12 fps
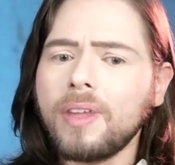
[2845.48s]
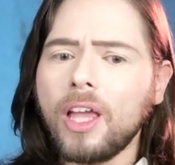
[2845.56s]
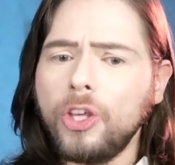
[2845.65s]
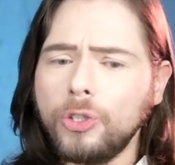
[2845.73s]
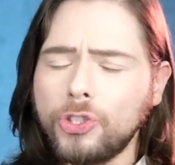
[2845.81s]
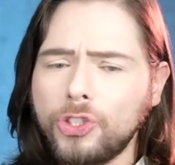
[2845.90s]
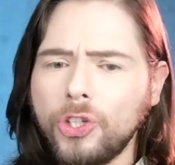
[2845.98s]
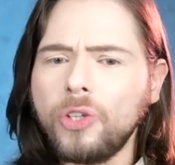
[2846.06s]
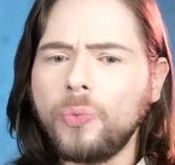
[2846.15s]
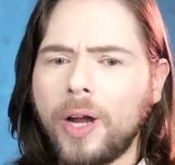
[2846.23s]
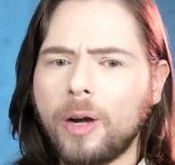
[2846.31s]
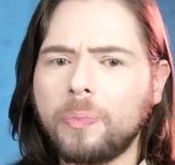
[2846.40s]
you should
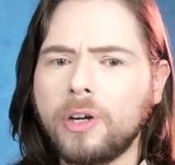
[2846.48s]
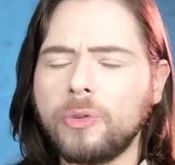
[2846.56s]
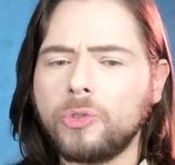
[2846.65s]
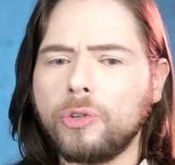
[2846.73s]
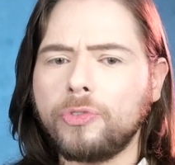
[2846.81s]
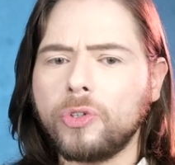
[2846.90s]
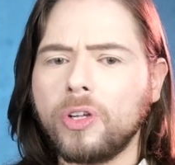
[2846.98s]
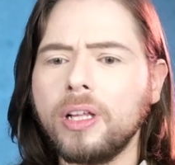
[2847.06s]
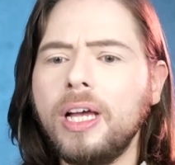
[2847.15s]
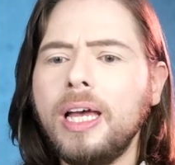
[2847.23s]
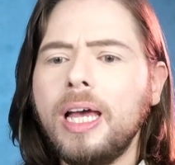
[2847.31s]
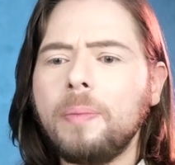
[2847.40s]
wear a perfume to a funeral
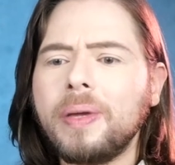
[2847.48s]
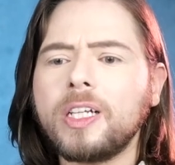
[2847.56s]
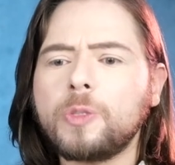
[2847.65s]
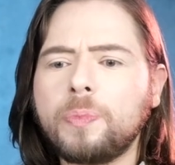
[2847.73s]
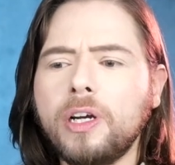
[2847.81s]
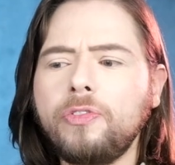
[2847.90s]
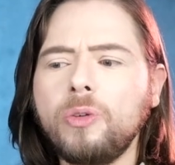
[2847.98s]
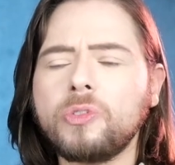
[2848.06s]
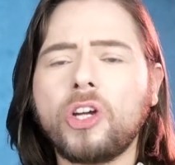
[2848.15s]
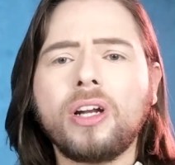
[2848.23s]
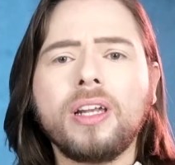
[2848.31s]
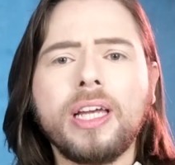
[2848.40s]
because
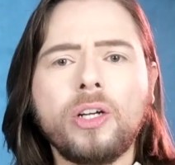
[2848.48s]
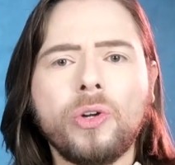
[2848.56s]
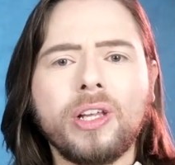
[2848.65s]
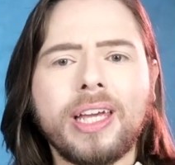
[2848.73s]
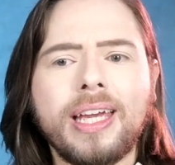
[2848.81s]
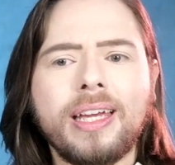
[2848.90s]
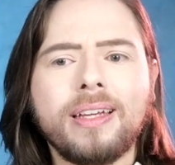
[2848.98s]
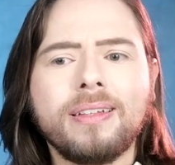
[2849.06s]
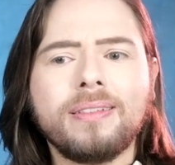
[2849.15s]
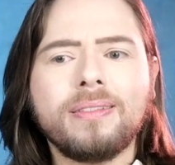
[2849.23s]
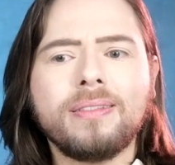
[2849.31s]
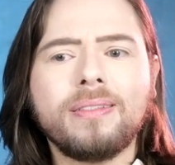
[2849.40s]
perfumes are literally
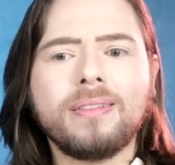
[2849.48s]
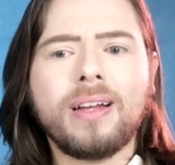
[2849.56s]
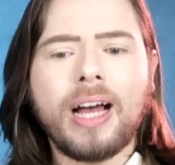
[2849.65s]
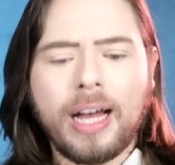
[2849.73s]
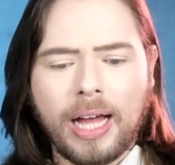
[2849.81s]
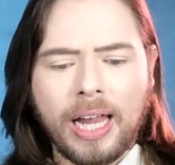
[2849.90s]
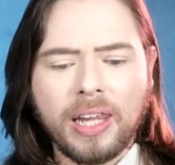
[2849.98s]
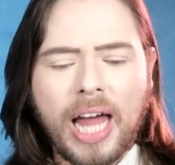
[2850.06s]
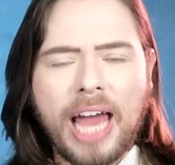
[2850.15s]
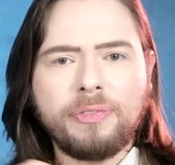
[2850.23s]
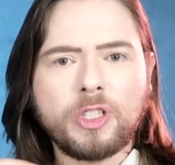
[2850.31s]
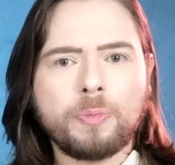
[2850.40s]
a
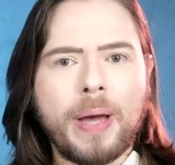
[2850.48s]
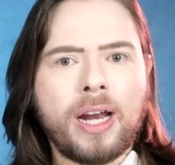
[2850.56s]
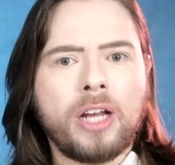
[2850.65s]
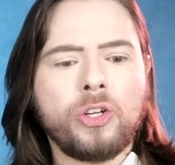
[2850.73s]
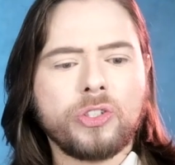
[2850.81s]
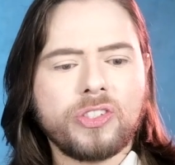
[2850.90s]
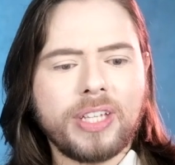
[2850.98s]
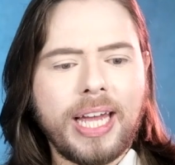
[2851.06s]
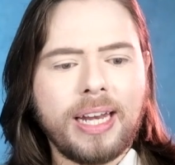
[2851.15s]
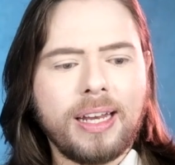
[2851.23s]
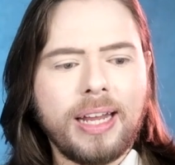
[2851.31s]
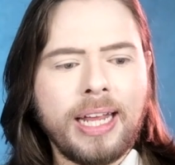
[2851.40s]
lifespan on your
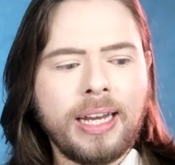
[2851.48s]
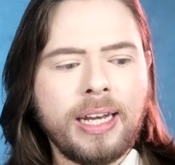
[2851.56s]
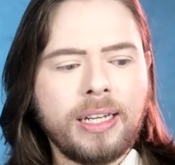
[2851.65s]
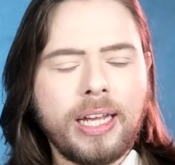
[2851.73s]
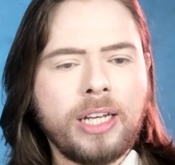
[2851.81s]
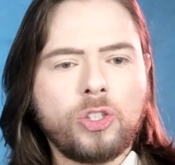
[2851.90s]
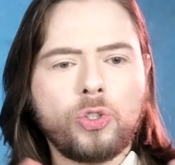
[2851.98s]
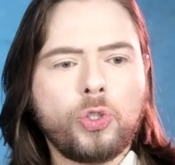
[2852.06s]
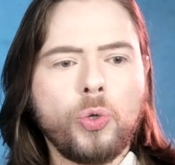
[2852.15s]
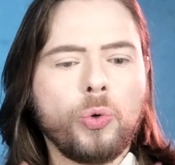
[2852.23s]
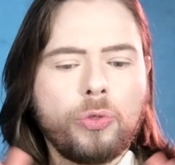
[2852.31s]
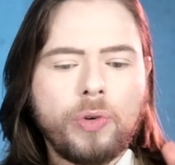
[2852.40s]
skin in
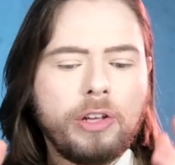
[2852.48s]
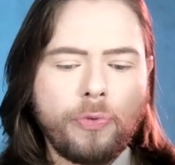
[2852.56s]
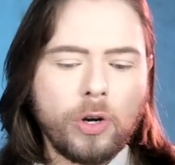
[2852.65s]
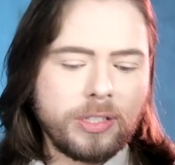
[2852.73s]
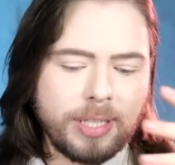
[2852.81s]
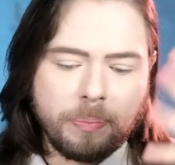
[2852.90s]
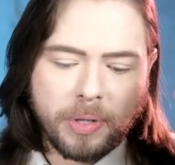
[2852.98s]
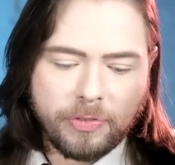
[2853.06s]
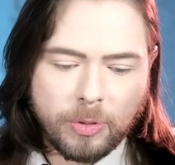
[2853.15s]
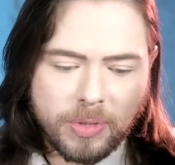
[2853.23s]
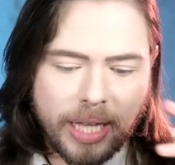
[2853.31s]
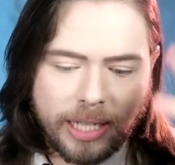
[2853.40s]
2, 3, 4. Some
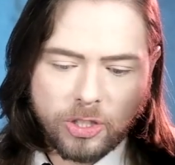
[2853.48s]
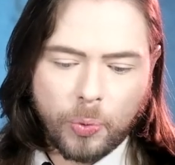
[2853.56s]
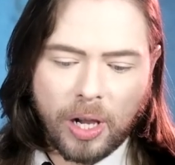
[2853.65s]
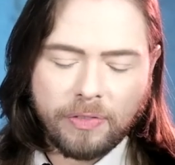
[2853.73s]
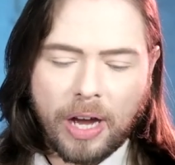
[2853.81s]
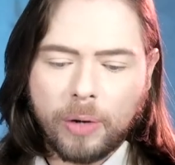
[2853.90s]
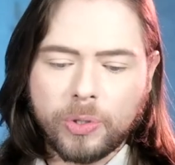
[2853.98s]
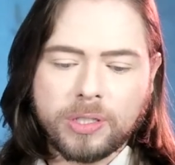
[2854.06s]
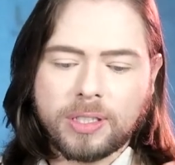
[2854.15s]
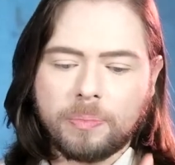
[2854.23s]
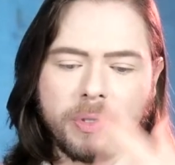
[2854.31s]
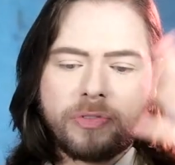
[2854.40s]
perfumes last 12 hours.
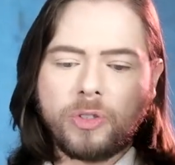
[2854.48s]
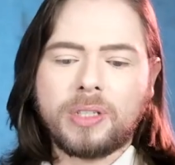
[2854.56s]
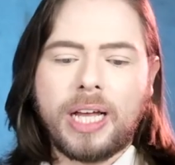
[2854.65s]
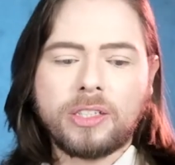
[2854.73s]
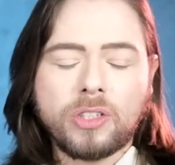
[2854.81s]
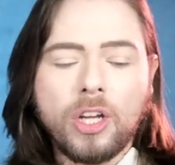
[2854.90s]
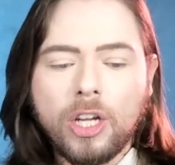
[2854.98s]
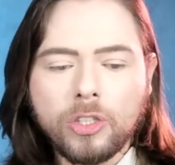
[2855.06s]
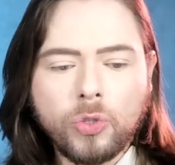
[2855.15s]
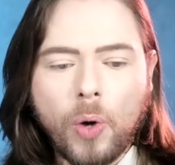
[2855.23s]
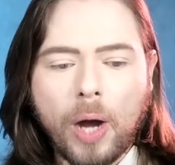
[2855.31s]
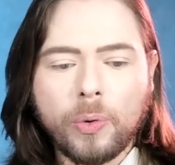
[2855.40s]
Some perfumes last
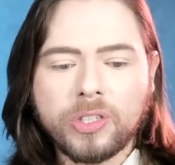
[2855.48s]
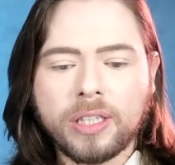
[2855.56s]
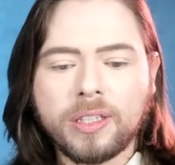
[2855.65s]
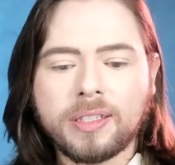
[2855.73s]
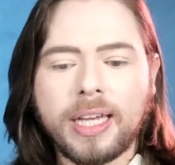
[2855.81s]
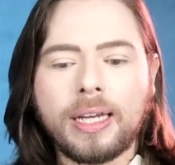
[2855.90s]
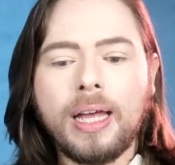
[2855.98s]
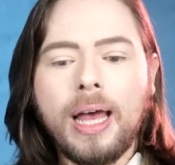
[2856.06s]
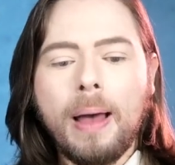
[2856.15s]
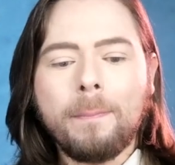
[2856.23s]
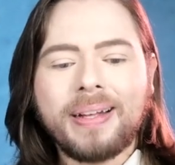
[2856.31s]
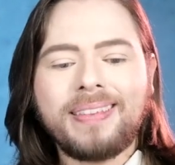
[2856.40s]
2 hours on the skin.
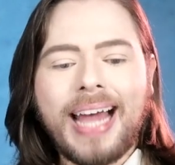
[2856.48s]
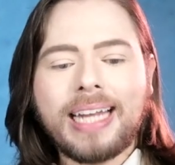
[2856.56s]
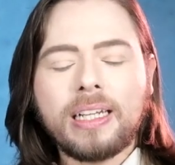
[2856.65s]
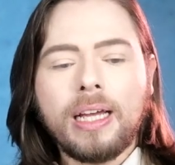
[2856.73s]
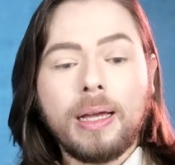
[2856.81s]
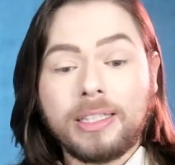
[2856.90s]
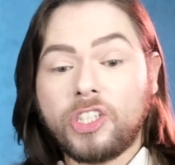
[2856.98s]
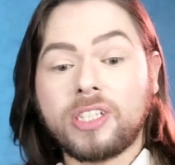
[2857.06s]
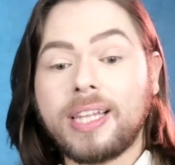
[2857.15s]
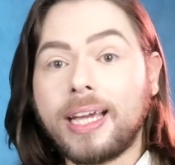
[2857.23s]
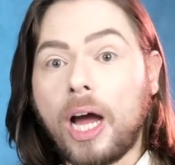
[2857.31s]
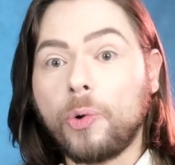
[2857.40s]
But that,
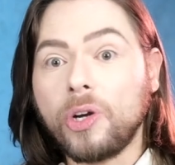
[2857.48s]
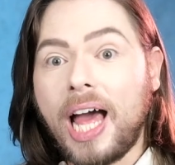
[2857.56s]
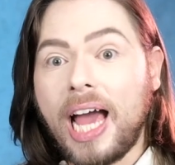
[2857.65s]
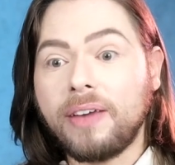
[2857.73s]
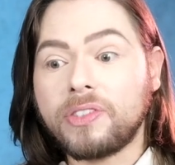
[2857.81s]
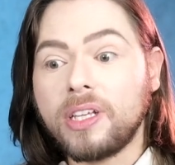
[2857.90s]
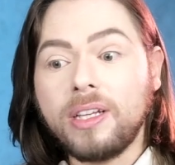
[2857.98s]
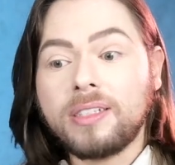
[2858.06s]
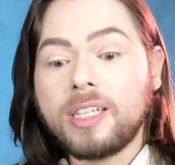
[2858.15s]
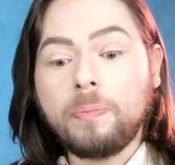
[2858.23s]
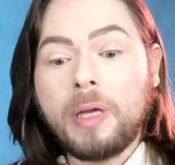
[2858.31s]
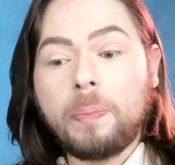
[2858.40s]
just like our lives,
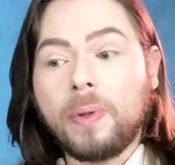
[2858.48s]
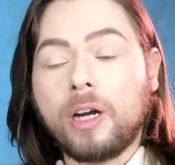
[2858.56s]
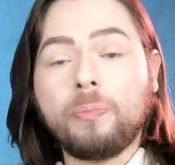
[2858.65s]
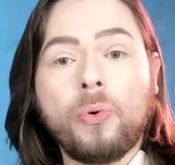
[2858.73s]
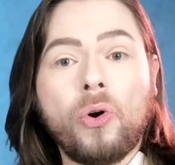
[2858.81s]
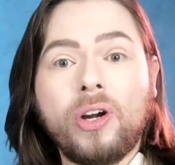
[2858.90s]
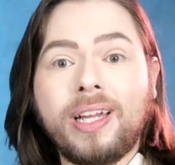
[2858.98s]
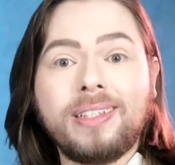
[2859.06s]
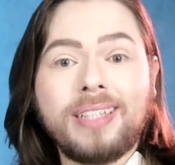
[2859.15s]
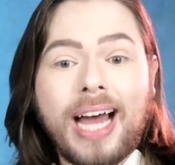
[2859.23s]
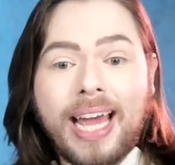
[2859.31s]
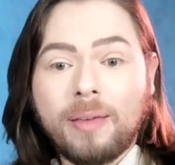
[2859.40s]
some people are born and
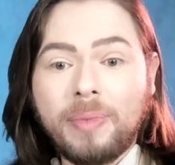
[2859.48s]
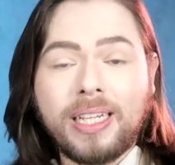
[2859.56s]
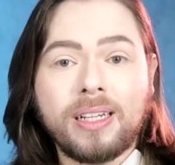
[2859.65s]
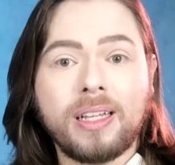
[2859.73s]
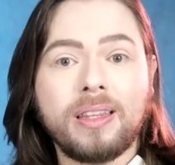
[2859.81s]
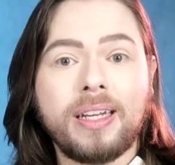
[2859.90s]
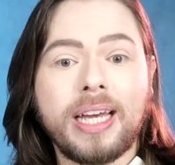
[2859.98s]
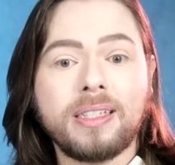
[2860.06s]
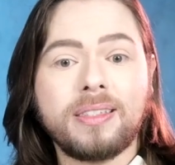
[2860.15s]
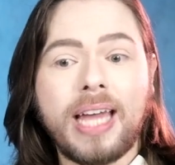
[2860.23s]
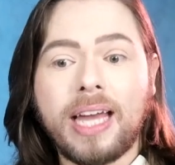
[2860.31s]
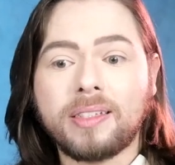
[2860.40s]
die immediately the
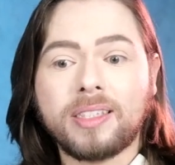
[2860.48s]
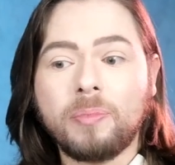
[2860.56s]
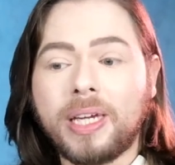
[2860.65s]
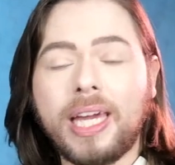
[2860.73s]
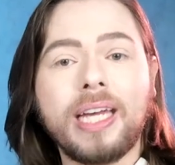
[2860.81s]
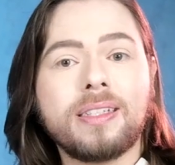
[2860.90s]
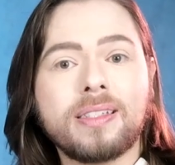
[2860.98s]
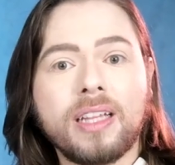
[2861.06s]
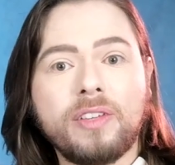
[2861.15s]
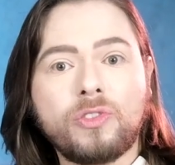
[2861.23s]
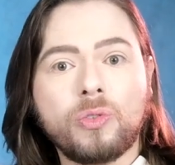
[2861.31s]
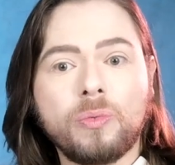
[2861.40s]
next day. Some kids
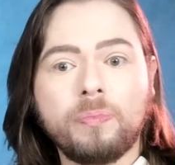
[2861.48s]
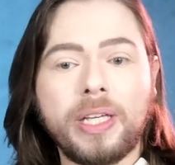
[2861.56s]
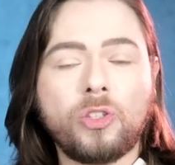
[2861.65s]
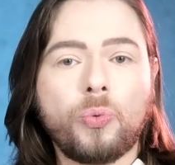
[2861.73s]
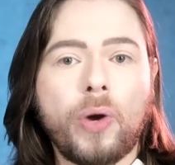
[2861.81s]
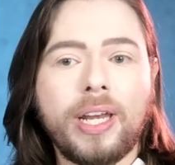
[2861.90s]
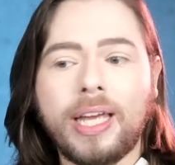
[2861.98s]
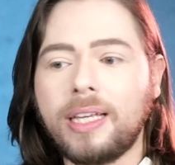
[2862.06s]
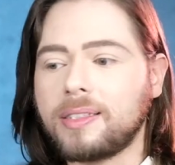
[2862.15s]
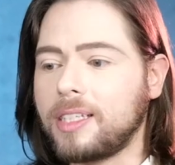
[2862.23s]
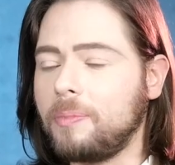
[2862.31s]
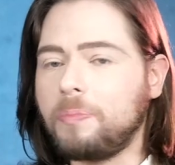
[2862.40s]
live to be 20.
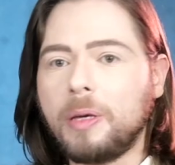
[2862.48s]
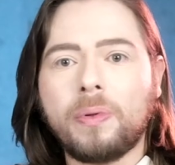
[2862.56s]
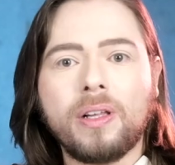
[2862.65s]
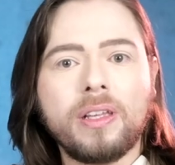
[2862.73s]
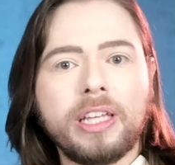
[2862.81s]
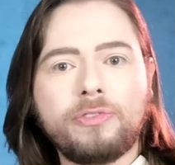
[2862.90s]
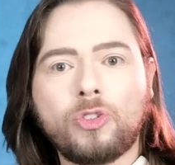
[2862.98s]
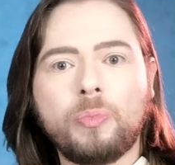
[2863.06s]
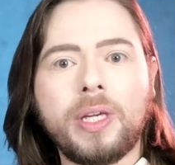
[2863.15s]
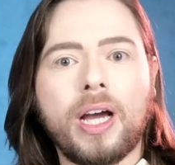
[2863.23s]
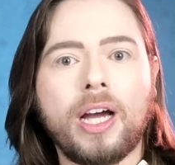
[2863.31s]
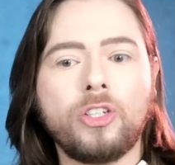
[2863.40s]
Some people live to
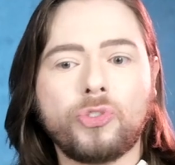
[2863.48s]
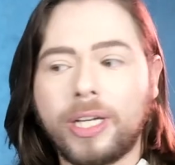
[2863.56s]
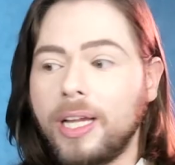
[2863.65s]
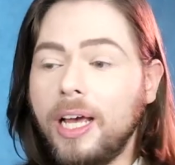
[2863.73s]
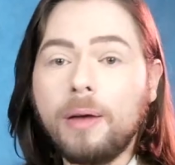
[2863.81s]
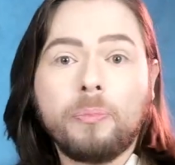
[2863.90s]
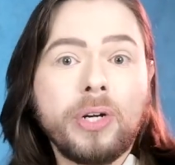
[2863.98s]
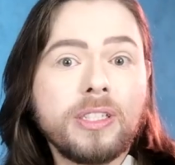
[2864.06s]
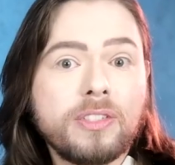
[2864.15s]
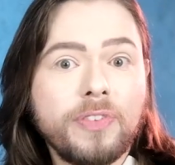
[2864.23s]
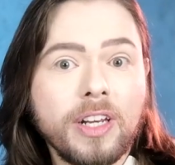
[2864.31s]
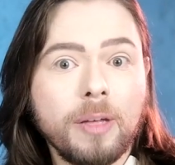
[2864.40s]
be 100.
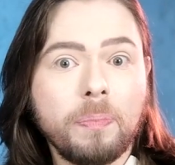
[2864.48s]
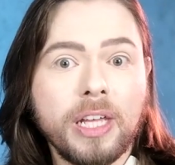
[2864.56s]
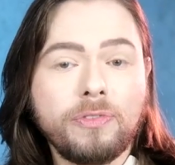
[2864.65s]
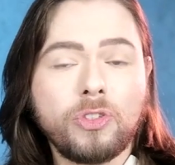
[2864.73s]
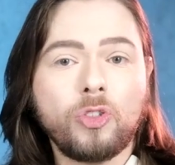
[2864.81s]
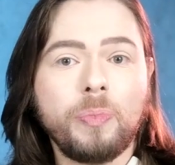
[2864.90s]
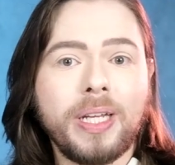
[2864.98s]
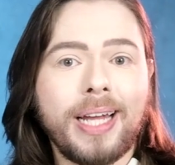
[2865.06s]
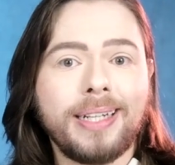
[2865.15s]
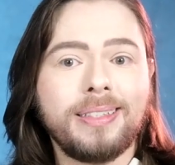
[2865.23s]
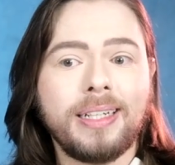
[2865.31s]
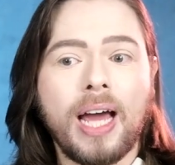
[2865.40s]
Prince Philip lived to be
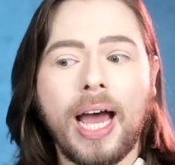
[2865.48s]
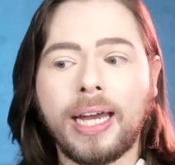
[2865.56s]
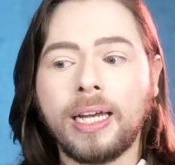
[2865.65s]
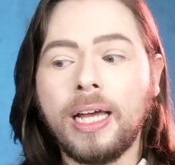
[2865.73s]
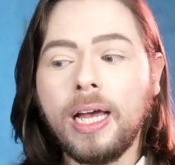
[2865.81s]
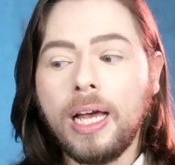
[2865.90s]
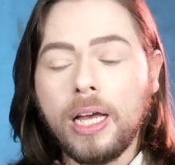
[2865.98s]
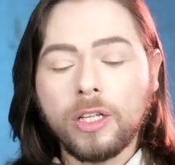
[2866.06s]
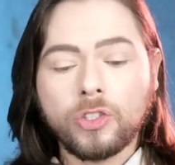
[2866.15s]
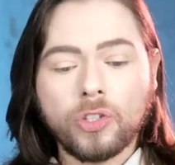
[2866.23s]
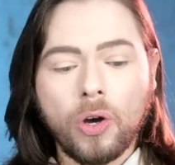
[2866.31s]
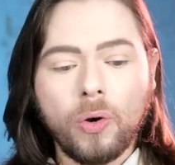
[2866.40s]
99.
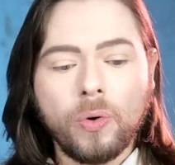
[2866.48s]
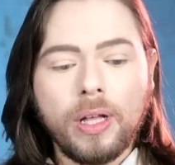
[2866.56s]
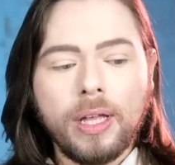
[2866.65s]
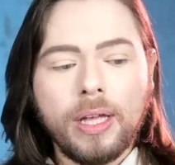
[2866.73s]
So